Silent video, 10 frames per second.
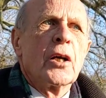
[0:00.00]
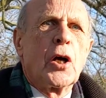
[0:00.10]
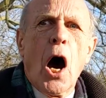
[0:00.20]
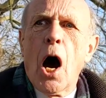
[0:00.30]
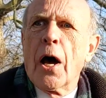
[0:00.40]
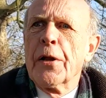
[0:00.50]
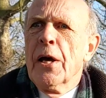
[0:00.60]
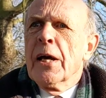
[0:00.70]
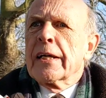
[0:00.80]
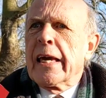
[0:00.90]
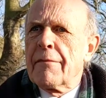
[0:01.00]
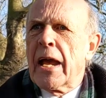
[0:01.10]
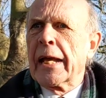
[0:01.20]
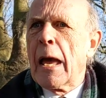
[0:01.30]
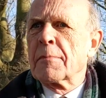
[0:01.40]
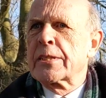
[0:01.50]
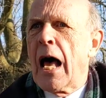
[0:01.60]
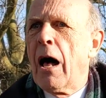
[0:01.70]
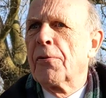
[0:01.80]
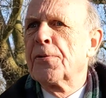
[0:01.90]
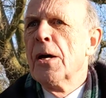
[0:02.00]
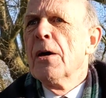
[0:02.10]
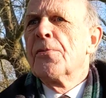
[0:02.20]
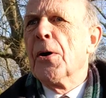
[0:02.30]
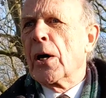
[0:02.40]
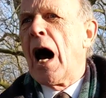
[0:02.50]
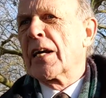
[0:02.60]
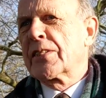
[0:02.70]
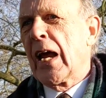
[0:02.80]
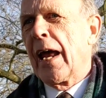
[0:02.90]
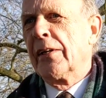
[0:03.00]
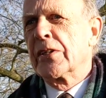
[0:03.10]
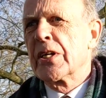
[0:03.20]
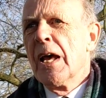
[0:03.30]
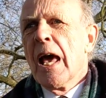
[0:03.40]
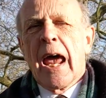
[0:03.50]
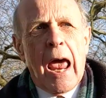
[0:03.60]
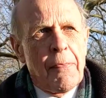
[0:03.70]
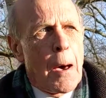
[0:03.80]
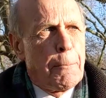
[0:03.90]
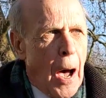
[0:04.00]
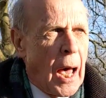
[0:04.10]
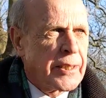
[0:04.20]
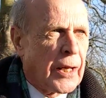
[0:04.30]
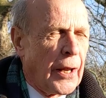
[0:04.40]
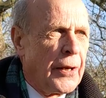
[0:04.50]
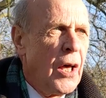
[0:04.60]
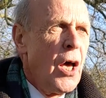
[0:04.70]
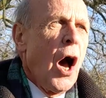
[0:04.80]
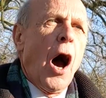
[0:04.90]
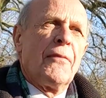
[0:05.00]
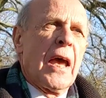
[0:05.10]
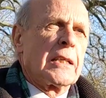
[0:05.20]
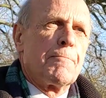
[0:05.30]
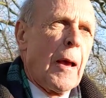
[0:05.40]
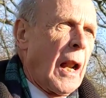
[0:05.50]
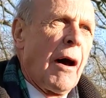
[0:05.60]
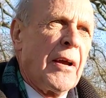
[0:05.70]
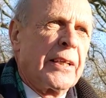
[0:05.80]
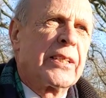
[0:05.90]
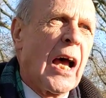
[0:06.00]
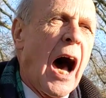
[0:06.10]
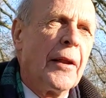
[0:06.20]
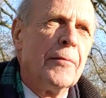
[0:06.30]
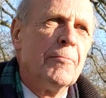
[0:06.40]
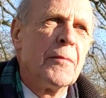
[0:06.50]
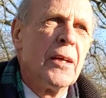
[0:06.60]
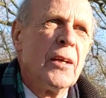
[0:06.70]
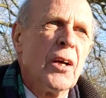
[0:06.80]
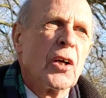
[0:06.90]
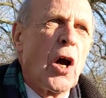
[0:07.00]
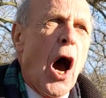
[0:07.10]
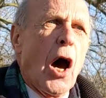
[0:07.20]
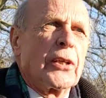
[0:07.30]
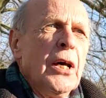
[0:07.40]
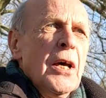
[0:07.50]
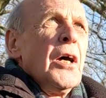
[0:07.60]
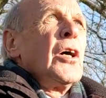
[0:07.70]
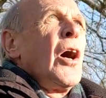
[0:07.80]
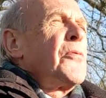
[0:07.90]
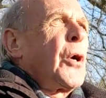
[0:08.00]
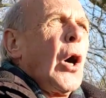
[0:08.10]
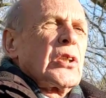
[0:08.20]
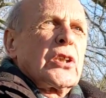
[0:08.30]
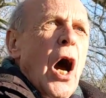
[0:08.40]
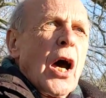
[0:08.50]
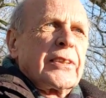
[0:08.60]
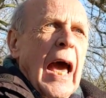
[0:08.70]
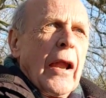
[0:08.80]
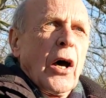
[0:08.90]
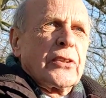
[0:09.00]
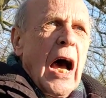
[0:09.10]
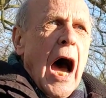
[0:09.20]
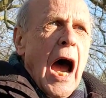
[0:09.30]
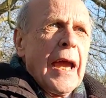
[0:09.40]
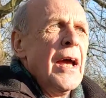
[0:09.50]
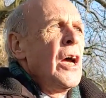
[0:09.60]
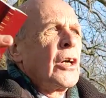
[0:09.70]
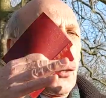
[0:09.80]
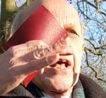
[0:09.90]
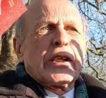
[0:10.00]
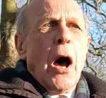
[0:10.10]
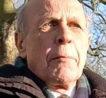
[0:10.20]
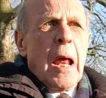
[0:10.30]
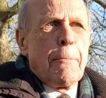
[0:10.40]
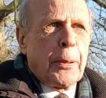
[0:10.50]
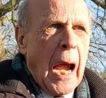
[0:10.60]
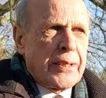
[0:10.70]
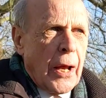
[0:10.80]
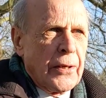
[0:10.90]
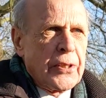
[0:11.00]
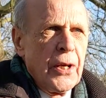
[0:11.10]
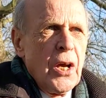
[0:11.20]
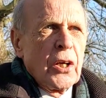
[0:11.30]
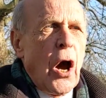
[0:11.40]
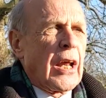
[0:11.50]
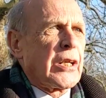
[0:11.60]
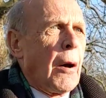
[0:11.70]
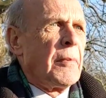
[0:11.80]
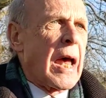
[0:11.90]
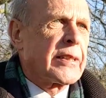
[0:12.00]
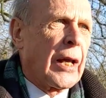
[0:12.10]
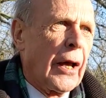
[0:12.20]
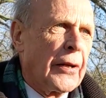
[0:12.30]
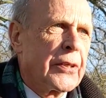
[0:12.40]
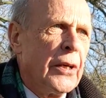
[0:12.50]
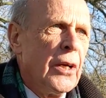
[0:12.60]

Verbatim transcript: God giving himself for our sins in the person of his beloved Son. God of course, God cannot die. God is omnipresent. God is omniscient.